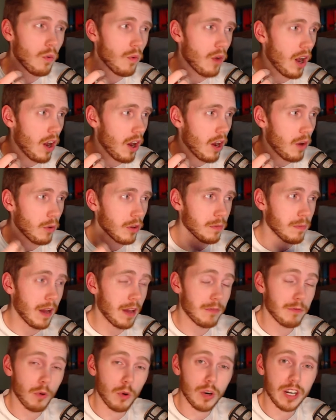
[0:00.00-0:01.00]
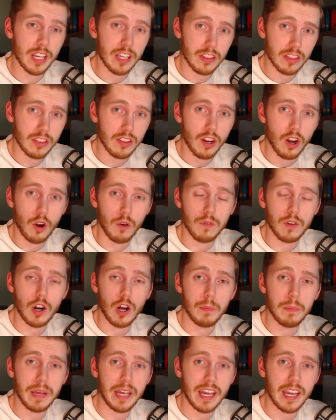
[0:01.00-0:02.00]
with my 40th overall
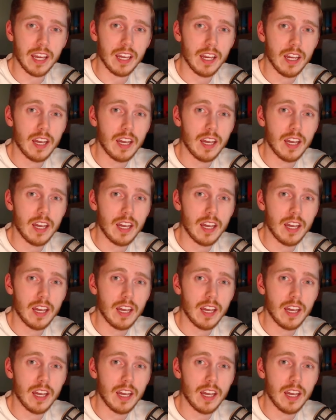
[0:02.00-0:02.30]
pick,